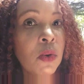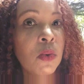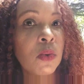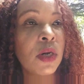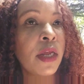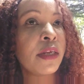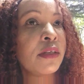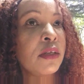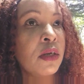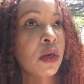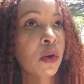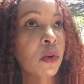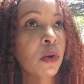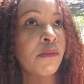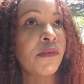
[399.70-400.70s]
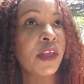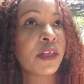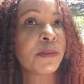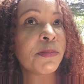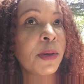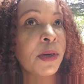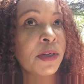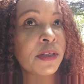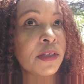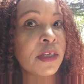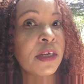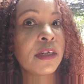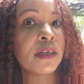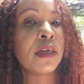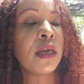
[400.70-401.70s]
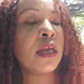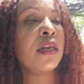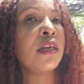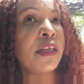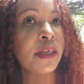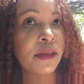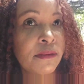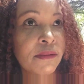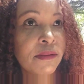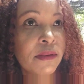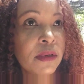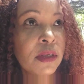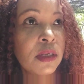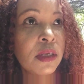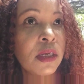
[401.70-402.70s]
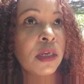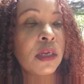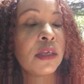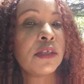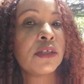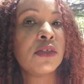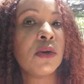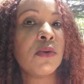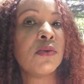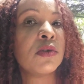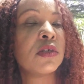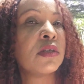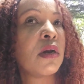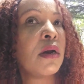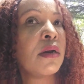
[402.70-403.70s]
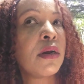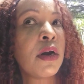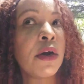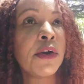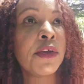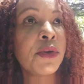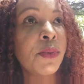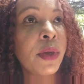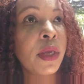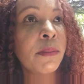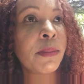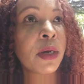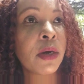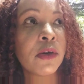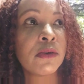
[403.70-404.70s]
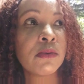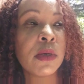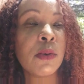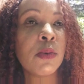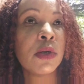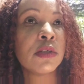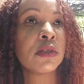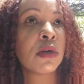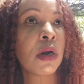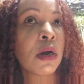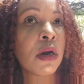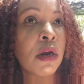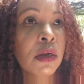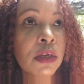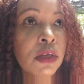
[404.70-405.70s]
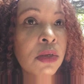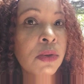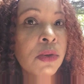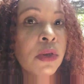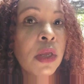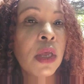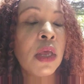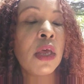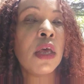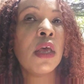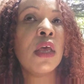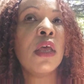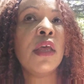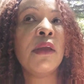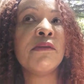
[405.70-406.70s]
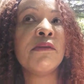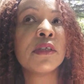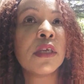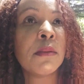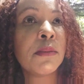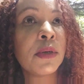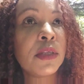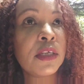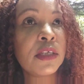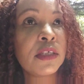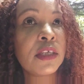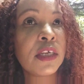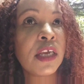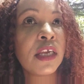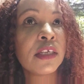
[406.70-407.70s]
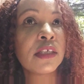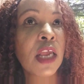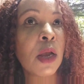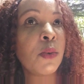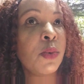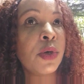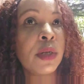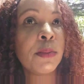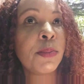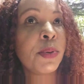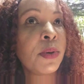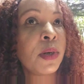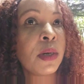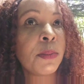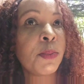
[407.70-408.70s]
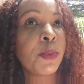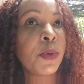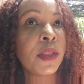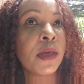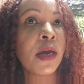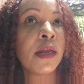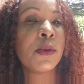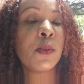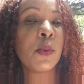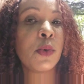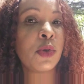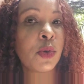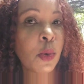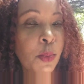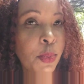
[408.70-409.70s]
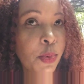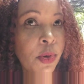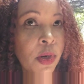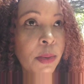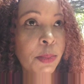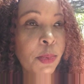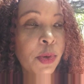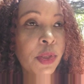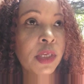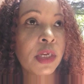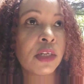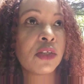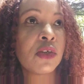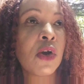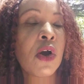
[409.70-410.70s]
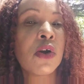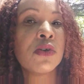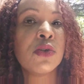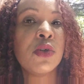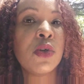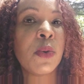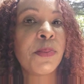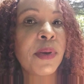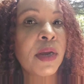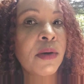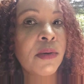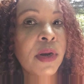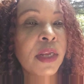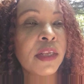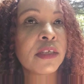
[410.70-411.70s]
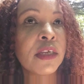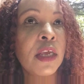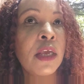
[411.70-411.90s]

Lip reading: let go of this person, leave. Don't start arguing because we want to argue. If somebody says, I wouldn't put up with that, don't put up with it. Talk to your parents.